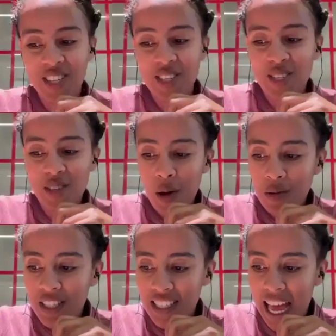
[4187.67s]
So I
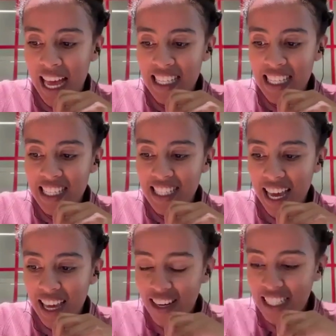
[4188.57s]
was asked
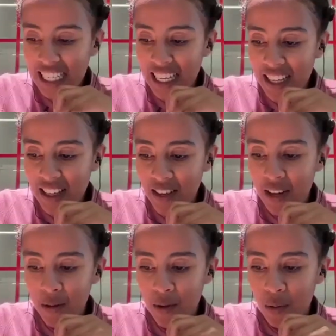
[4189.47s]
directly
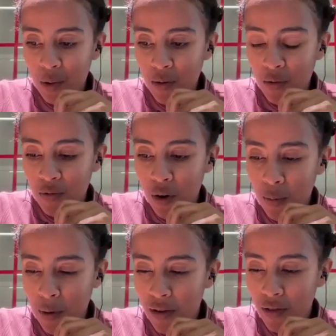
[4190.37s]
with one
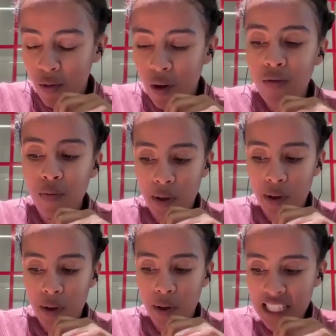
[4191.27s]
of my
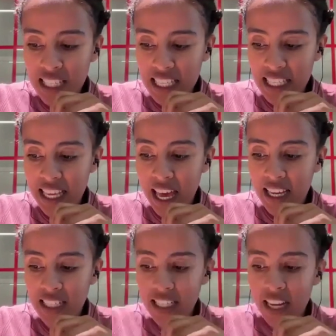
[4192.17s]
friends. He
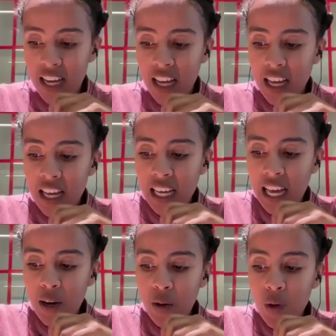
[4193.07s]
said,
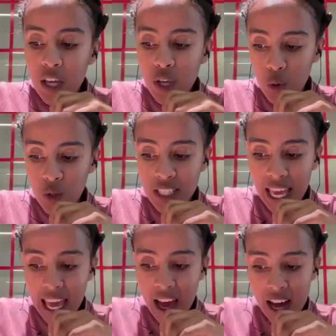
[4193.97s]
Can we use
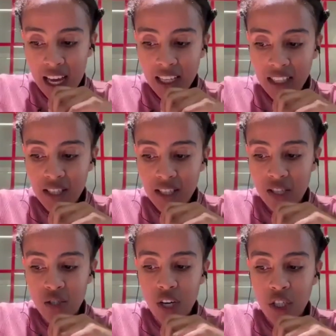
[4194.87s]
AI to
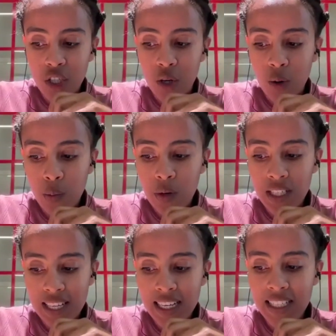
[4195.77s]
restructure our
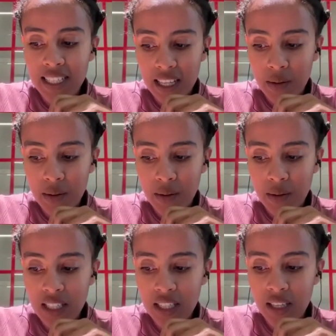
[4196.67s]
personal
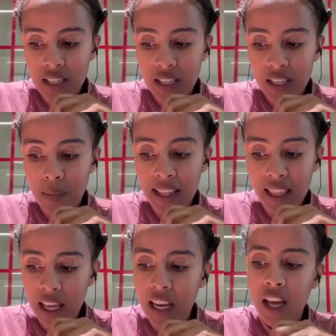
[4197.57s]
statements,
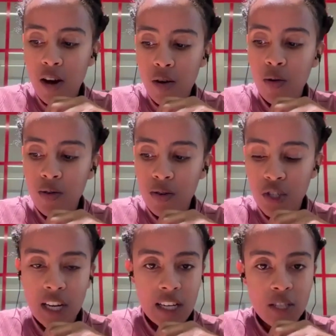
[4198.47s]
maintaining our
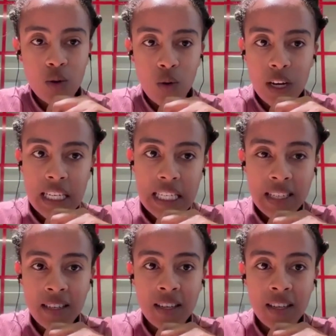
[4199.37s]
original stories?